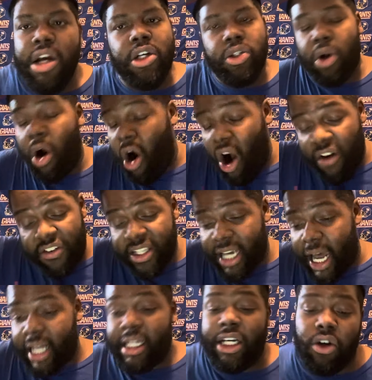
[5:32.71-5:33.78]
So the offense
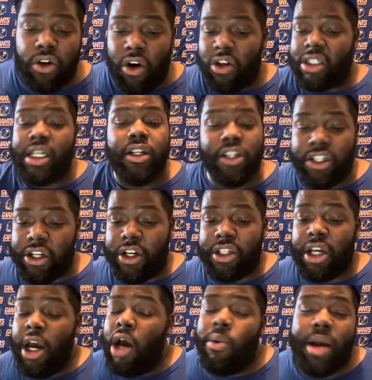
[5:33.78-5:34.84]
got to click on all cylinders.
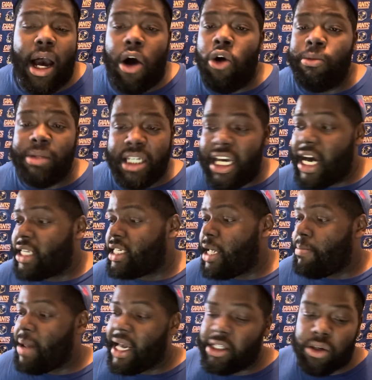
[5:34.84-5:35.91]
We got to hope Deontay
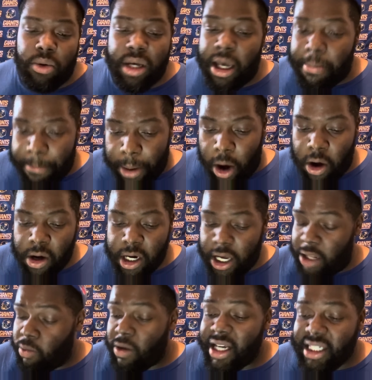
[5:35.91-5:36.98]
Banks don't get burnt and
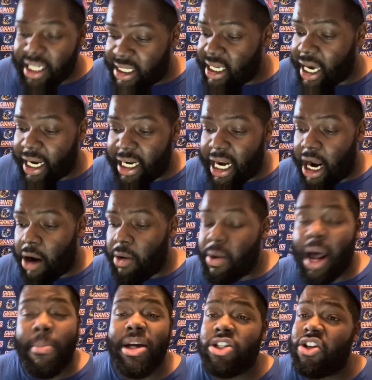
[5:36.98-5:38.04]
the rest of the secondary. We
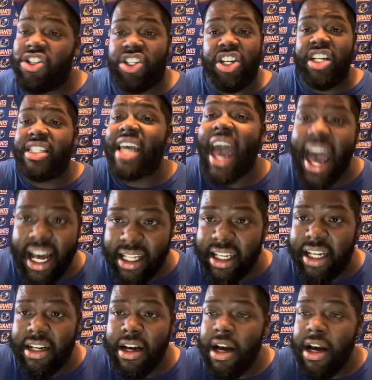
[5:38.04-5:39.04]
got to make sure there's good tackling